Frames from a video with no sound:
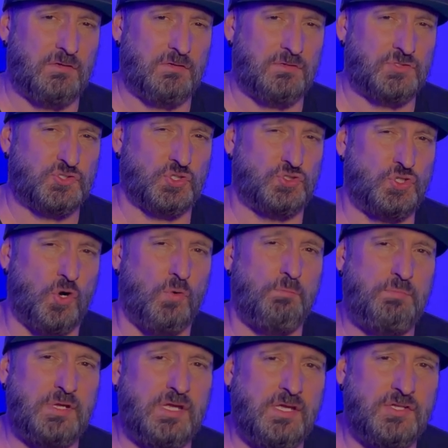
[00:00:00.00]
So don't
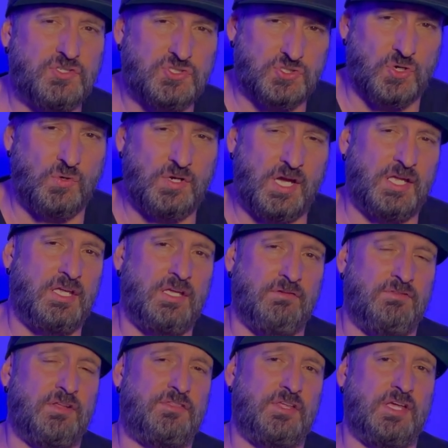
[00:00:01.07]
be so naive to
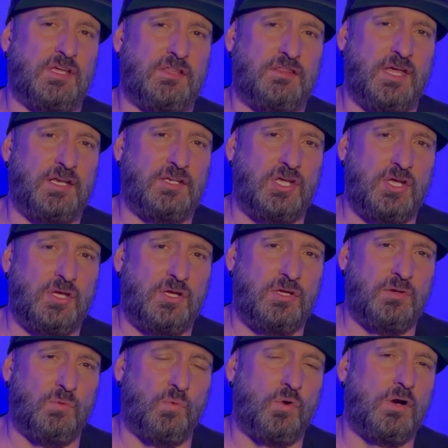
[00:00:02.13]
think that
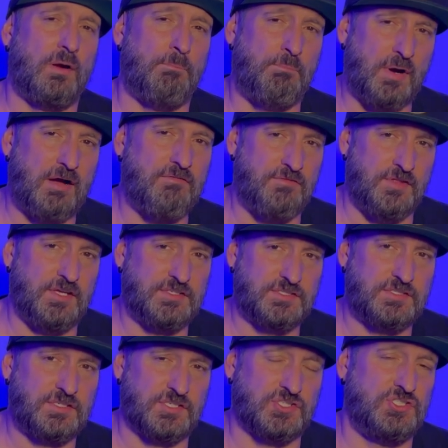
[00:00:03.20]
we're above this,
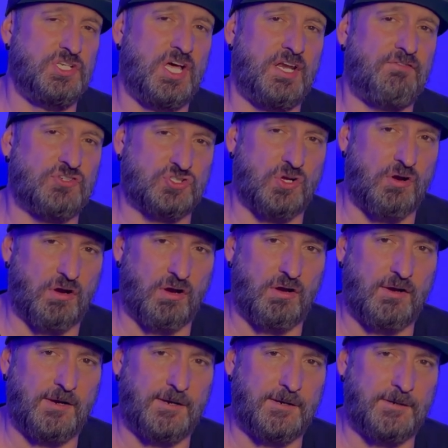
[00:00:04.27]
because none of us are.
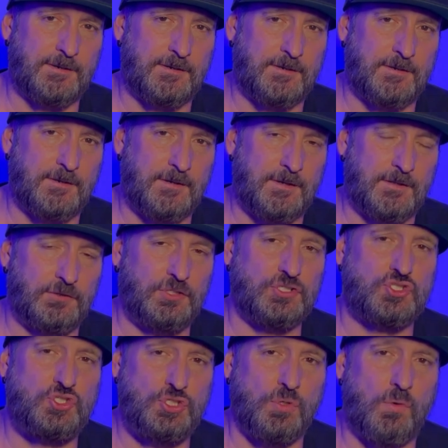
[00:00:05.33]
Let's
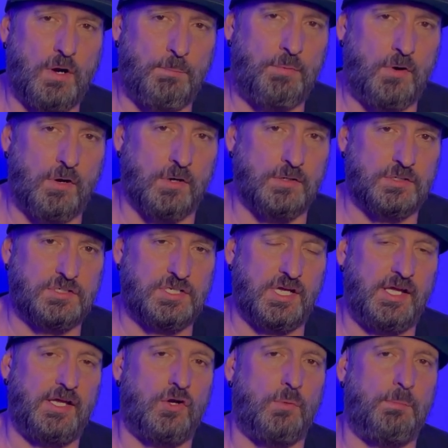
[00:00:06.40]
do our part to
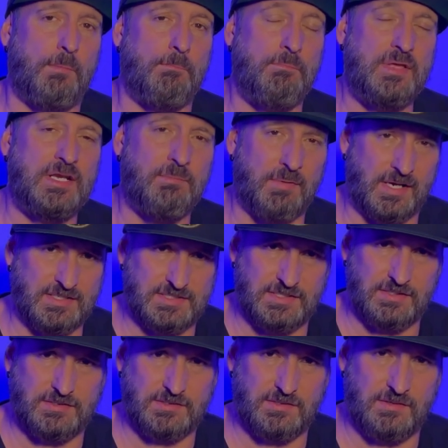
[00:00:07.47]
help minimize
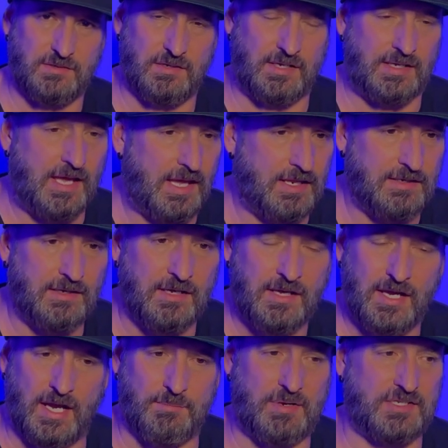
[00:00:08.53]
it. Again,
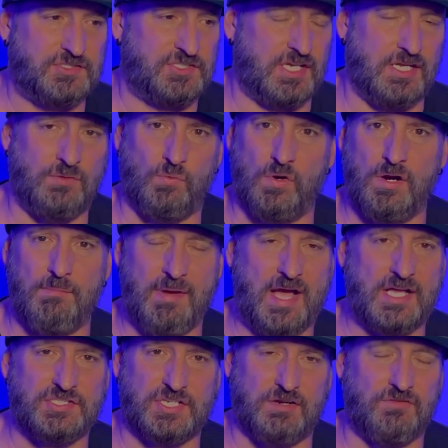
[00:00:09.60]
I'm not saying wear a
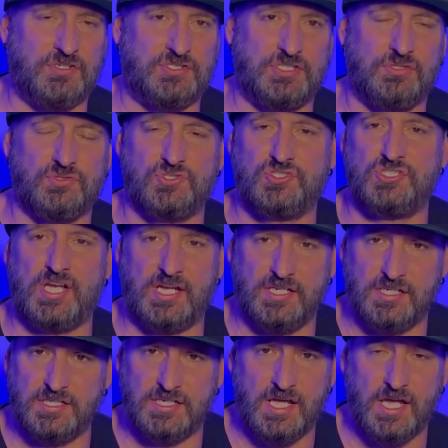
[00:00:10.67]
mask every single second of
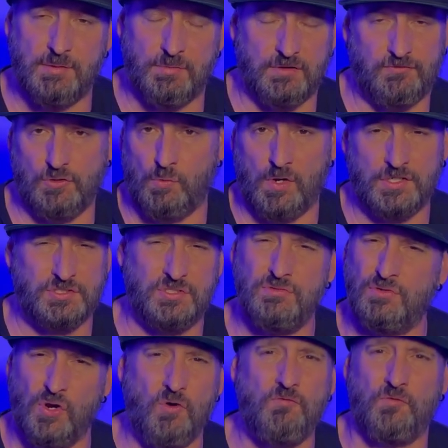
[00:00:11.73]
the day, but if you want to,
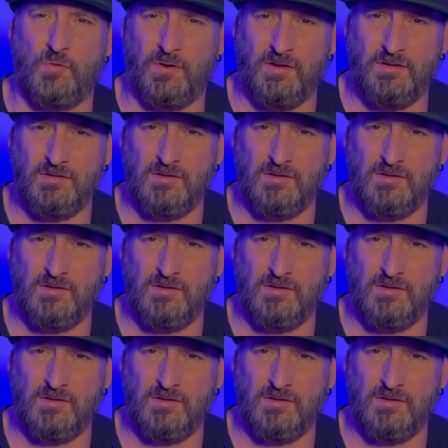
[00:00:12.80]
go for it.